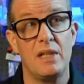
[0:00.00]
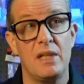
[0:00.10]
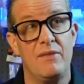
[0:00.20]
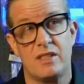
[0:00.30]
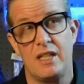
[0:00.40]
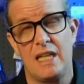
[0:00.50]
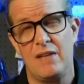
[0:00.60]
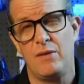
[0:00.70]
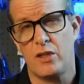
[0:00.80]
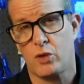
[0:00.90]
I don't believe it's
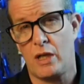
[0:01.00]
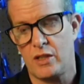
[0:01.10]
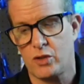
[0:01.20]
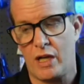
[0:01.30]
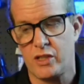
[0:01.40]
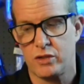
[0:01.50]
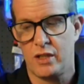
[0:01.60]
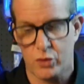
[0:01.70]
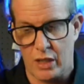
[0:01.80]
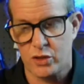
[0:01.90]
going to give you the
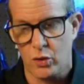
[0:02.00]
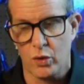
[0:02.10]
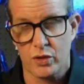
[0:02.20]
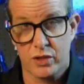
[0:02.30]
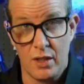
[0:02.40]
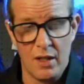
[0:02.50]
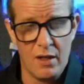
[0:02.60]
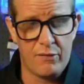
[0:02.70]
stretch goals